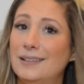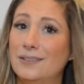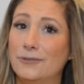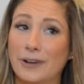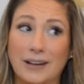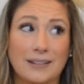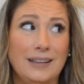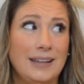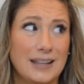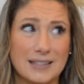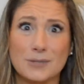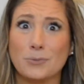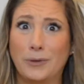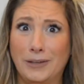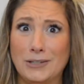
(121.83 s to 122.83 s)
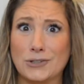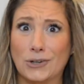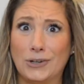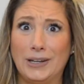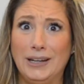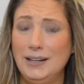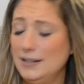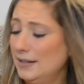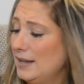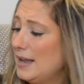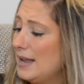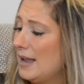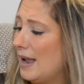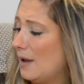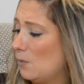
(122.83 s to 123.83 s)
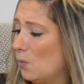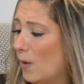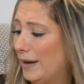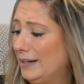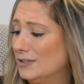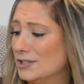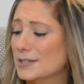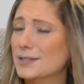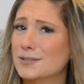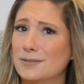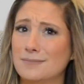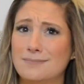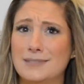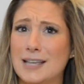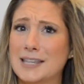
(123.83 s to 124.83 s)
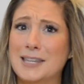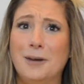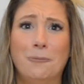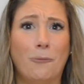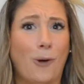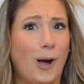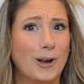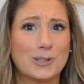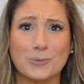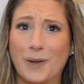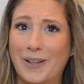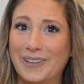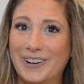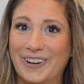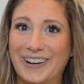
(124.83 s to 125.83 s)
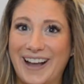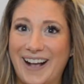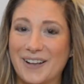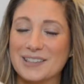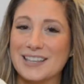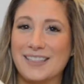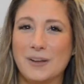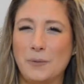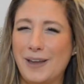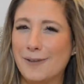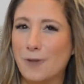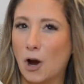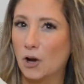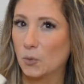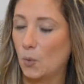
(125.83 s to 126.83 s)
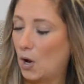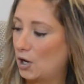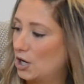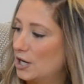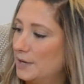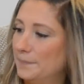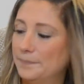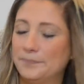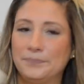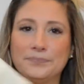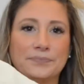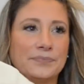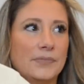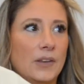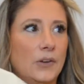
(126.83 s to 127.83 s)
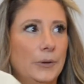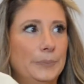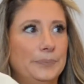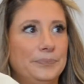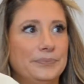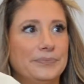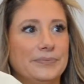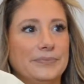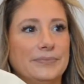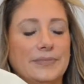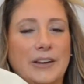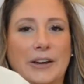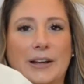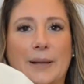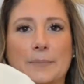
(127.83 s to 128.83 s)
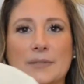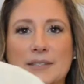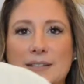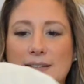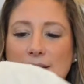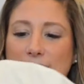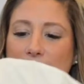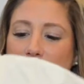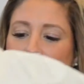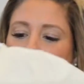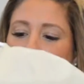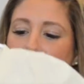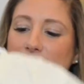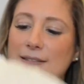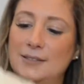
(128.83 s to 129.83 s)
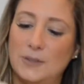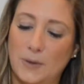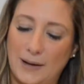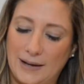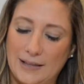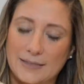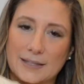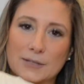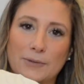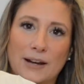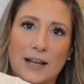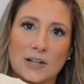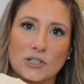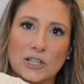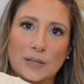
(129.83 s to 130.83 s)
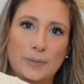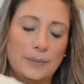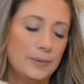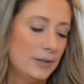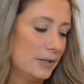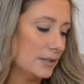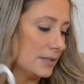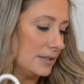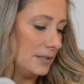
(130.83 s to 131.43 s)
frankly gets really dirty, and white just doesn't wash well in our house. I think we have hard water. Oh, here it comes. So I got this Red Hot Chili Peppers,